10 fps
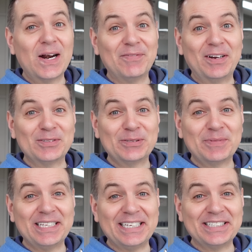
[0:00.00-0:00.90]
and I found some
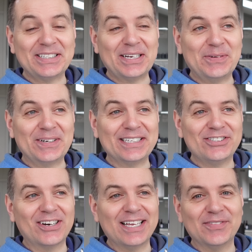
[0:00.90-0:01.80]
things that I want to
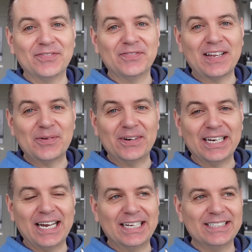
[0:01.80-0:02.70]
try at the Flower
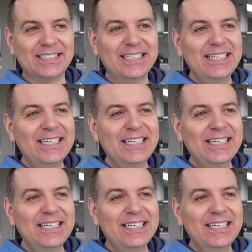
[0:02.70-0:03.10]
and Garden.